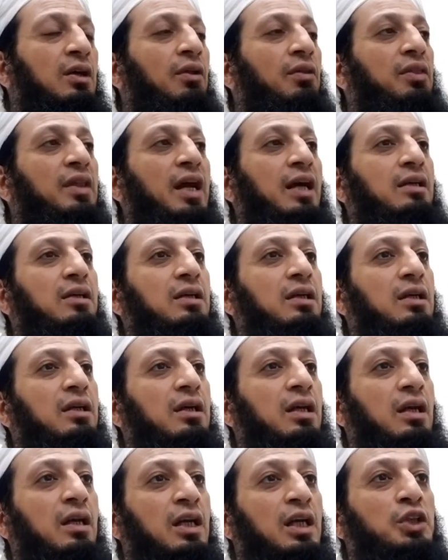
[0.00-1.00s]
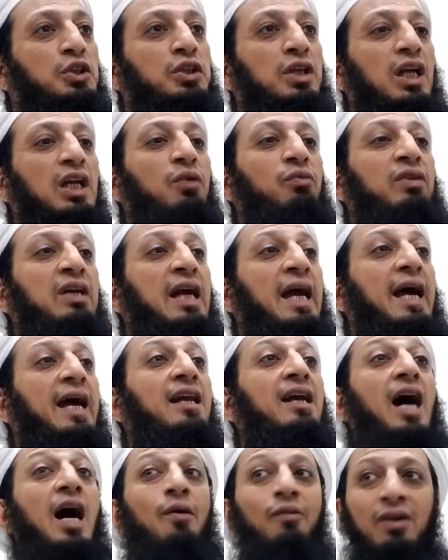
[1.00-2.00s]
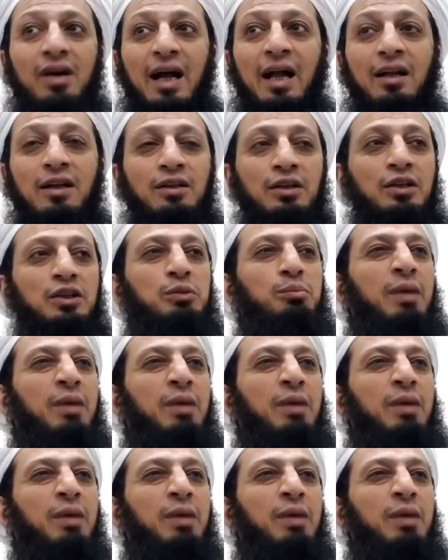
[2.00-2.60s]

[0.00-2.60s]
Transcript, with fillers: that initially we had our elders,